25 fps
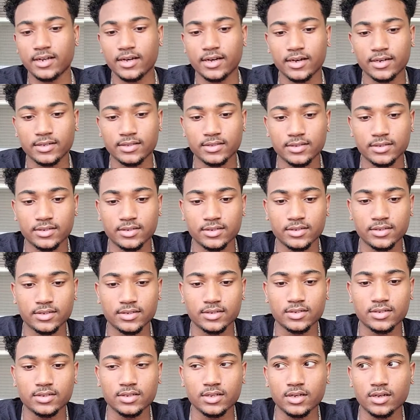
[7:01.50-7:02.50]
act
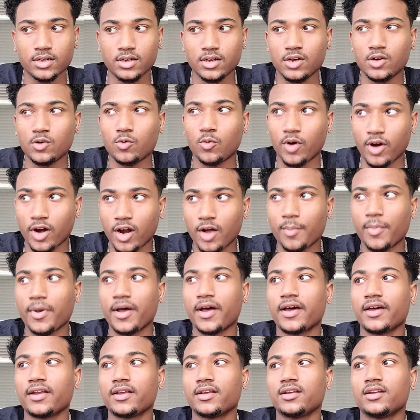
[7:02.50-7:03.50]
is where I'm
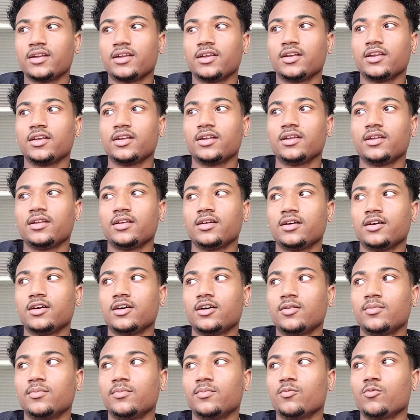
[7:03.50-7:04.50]
at,
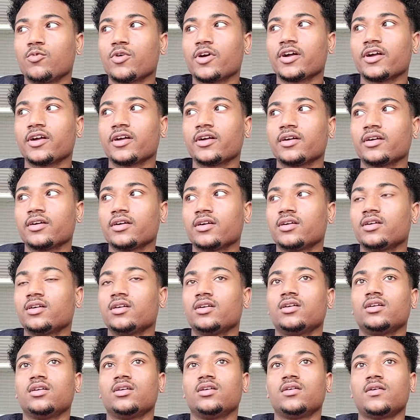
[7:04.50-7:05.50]
where,
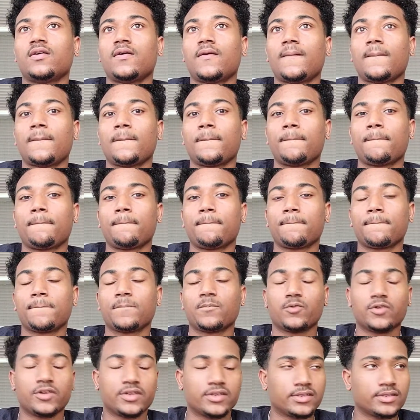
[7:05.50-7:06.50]

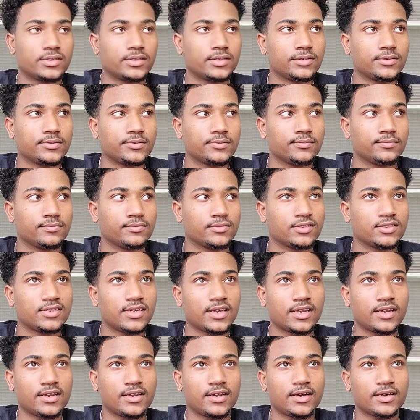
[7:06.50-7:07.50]
what is it?
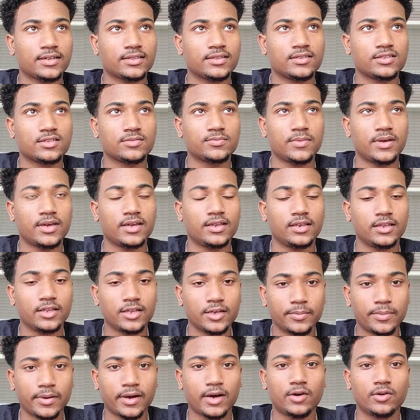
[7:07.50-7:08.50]
Second act is mainly
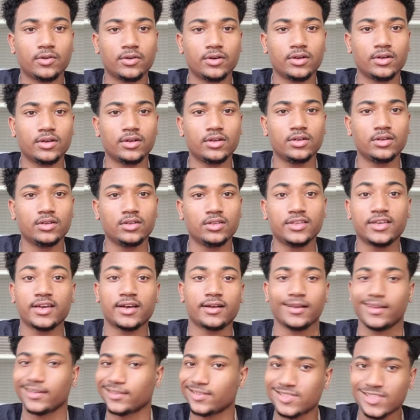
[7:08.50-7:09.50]
about, yeah,
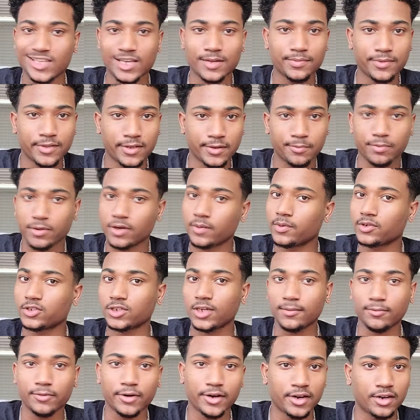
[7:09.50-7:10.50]
like the same thing, pretty much
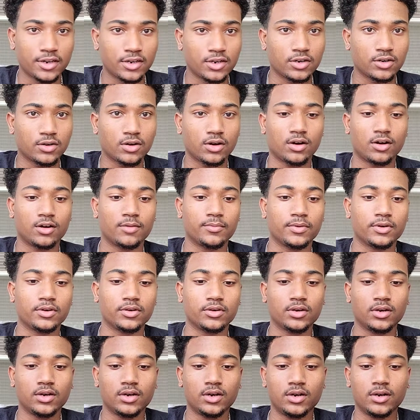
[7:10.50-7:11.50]
upgrading your
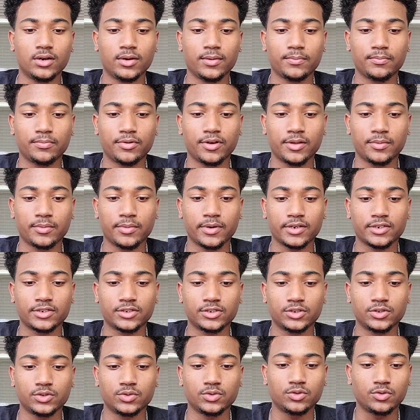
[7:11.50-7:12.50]
armor. Pretty
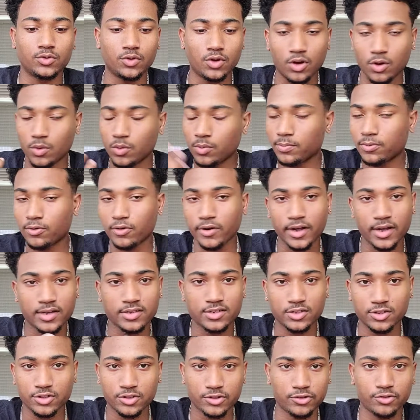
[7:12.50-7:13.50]
much you go
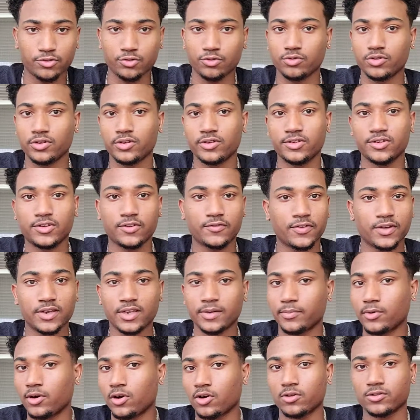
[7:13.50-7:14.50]
progressing through defeating the
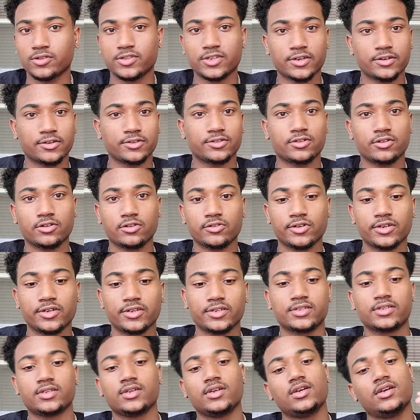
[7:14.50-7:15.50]
Mongol
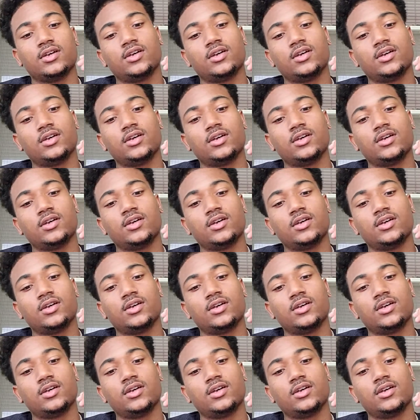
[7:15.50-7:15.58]
territories,